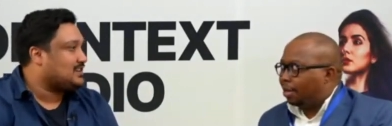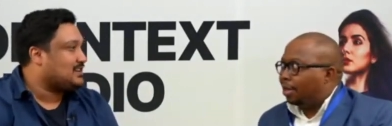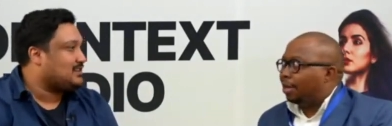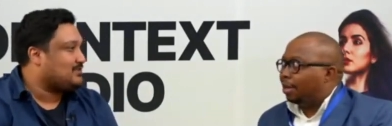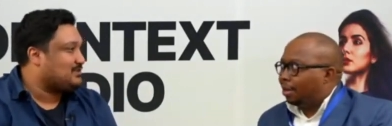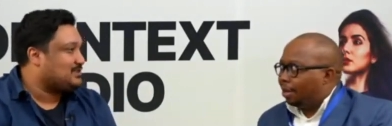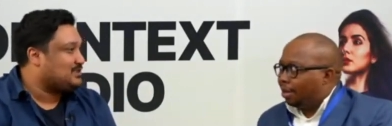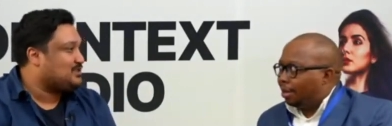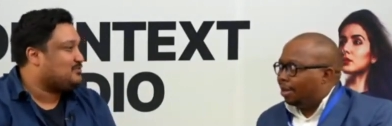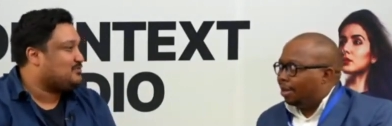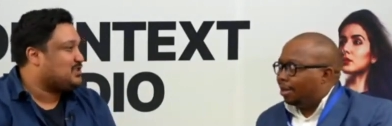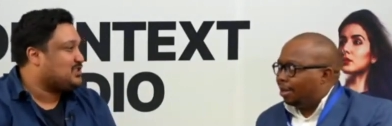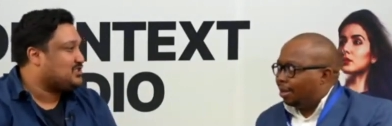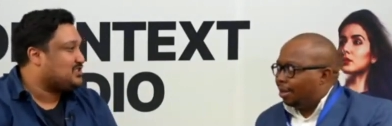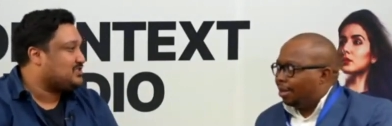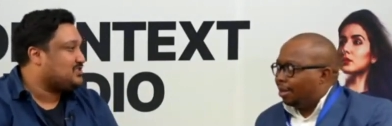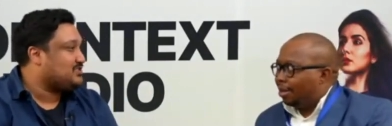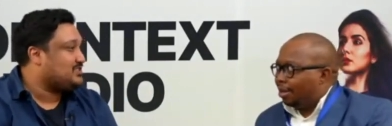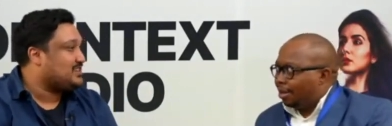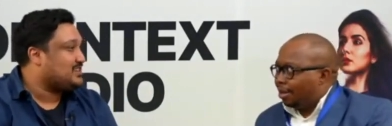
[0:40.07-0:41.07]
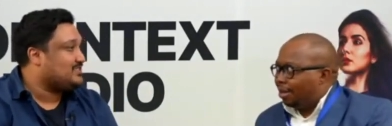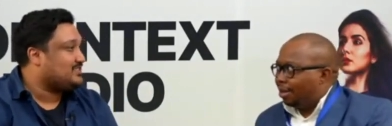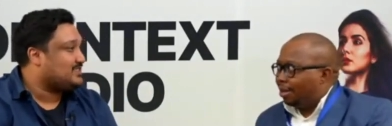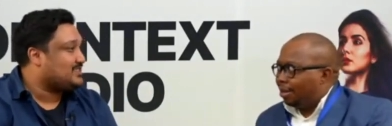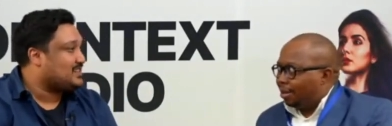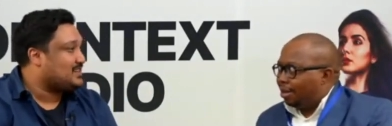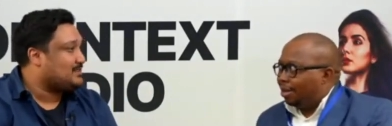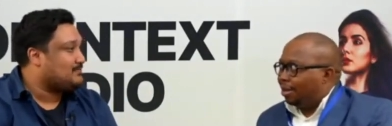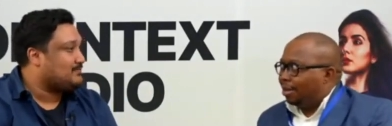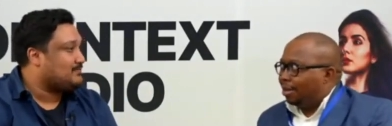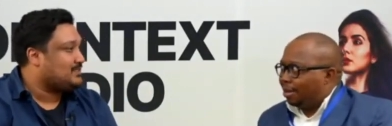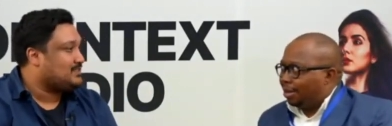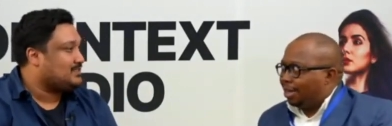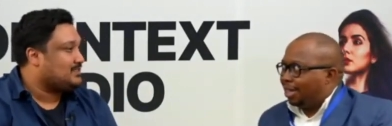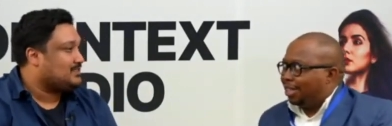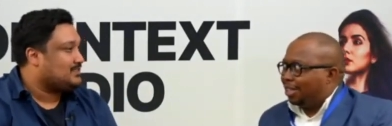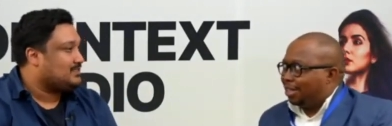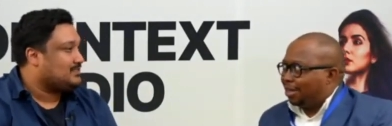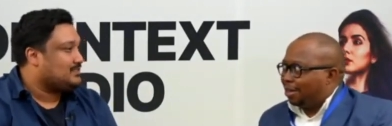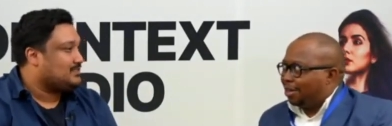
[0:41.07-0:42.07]
Speaker 1: we do appreciate you taking the time.
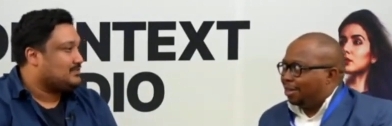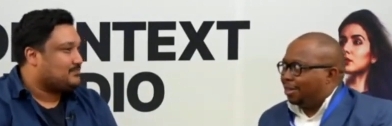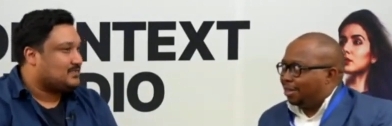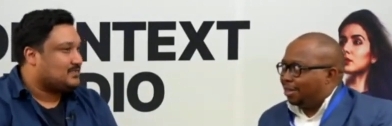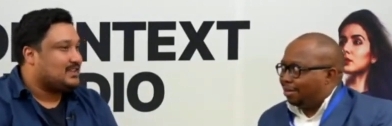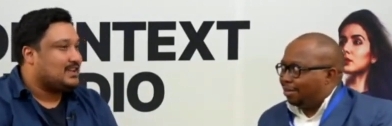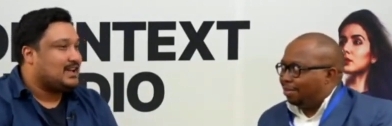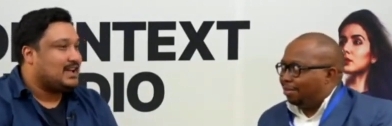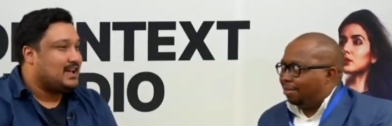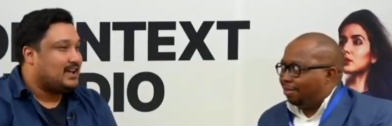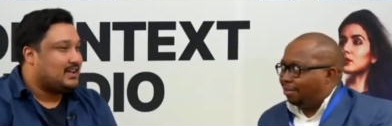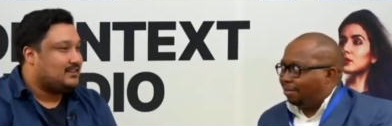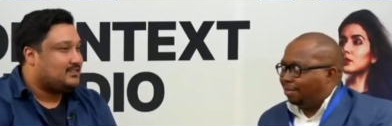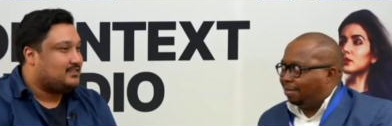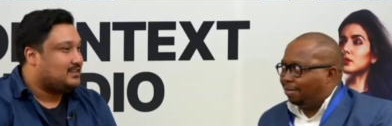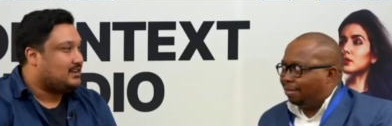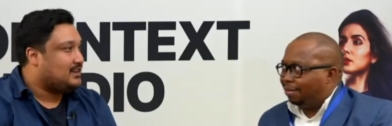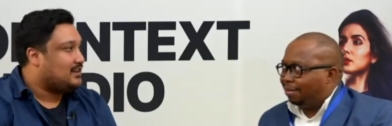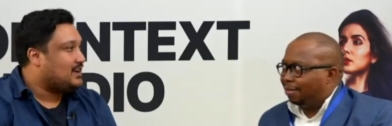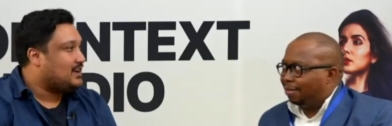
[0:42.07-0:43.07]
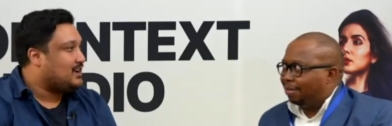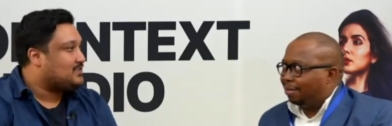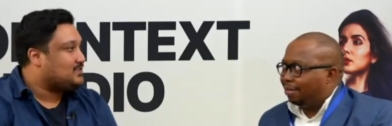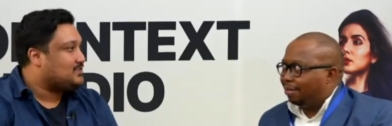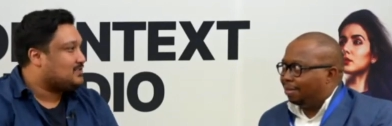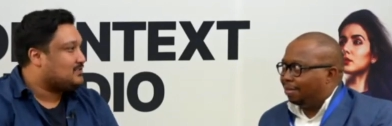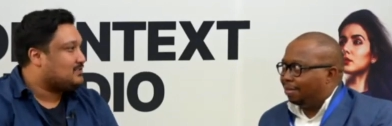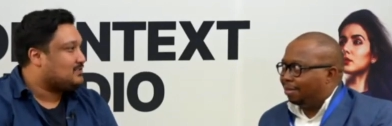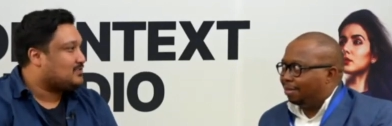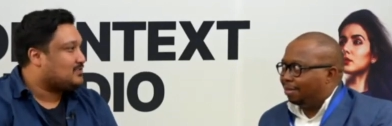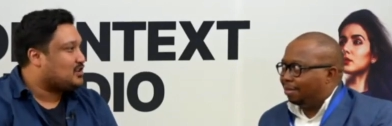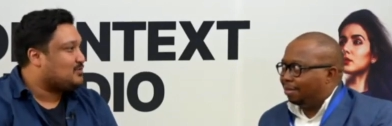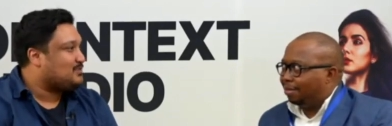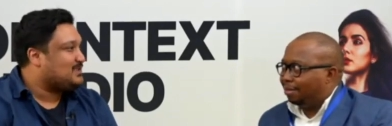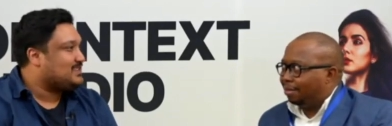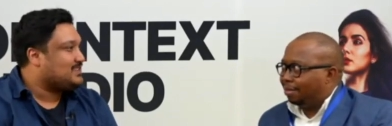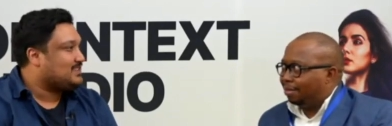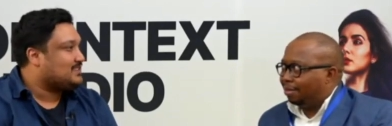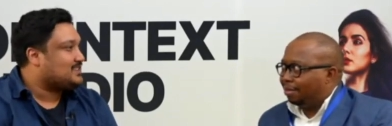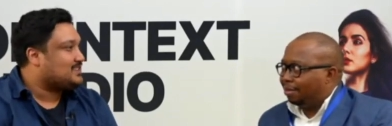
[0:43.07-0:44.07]
Thanks so much. And how's your
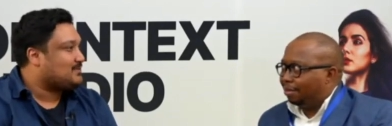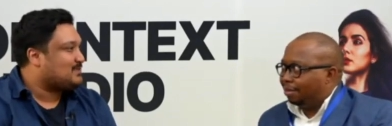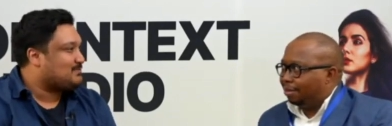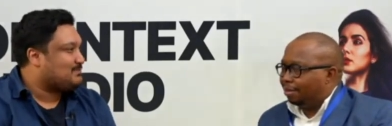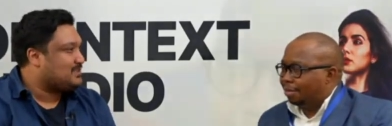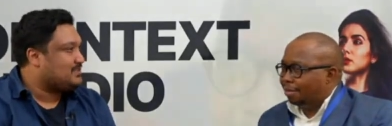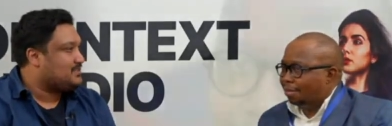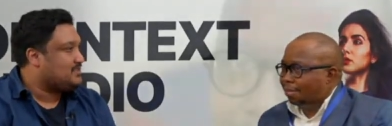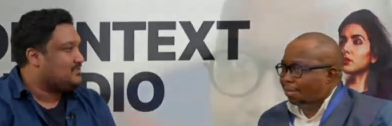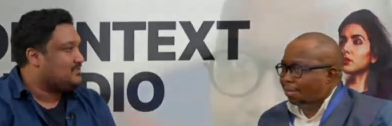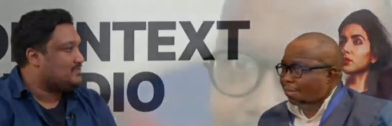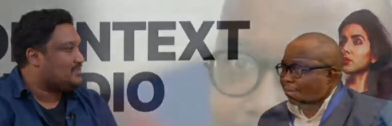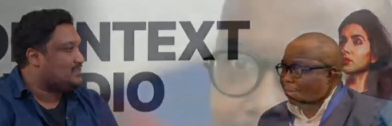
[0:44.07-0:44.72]
OpenText Summit been so